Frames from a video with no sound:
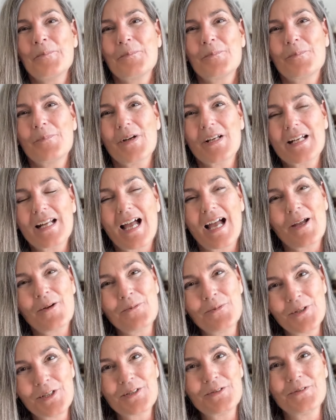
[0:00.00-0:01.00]
but I
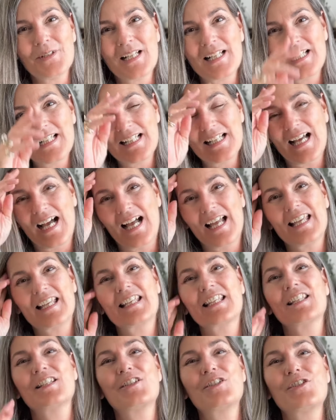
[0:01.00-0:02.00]
would really
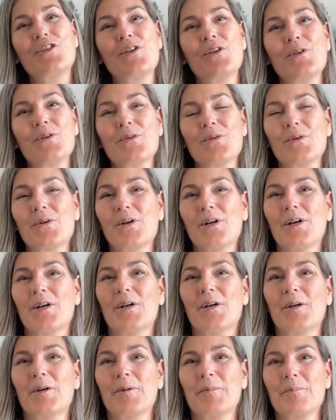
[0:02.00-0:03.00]
like
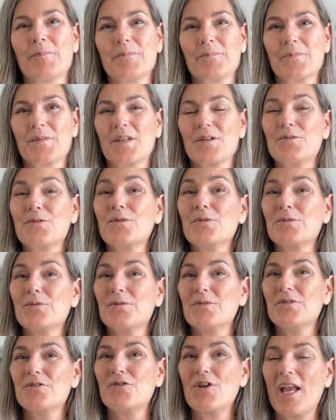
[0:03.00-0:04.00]
to
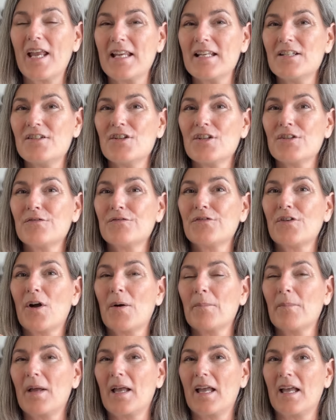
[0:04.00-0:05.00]
change it
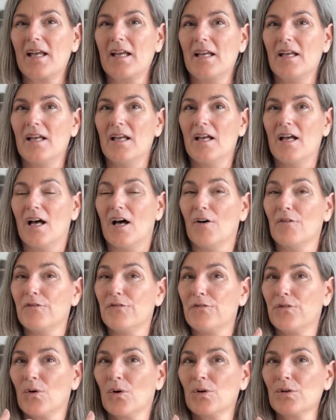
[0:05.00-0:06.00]
from a
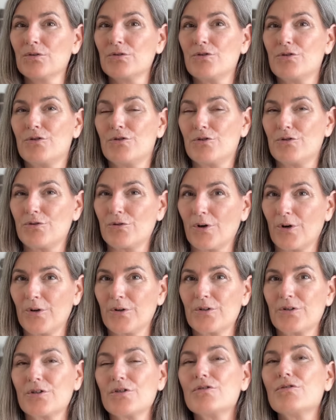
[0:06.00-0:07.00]
full
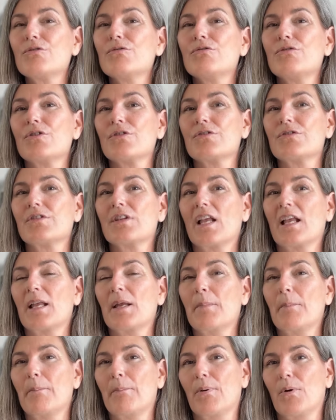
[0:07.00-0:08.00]
shirt to just
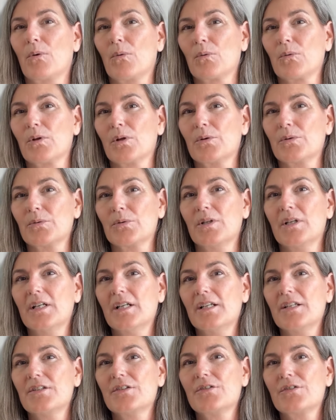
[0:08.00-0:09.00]
a polo,
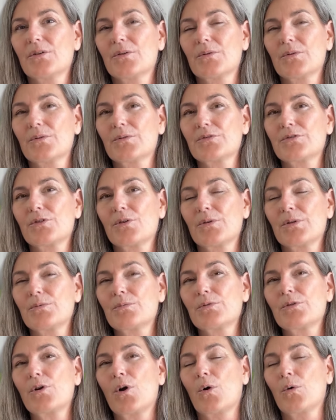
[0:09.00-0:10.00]
so it
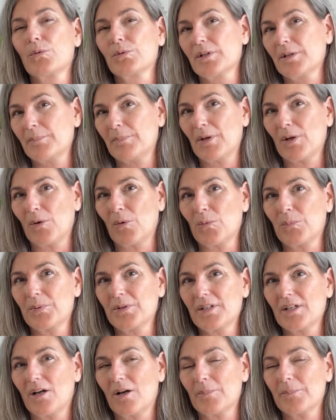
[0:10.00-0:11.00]
would only be
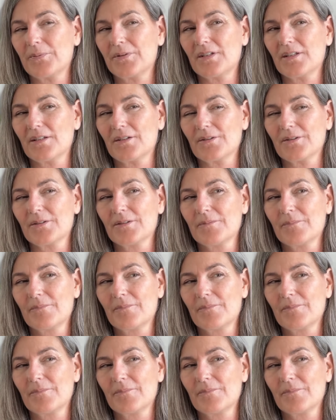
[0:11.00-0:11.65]
open up here.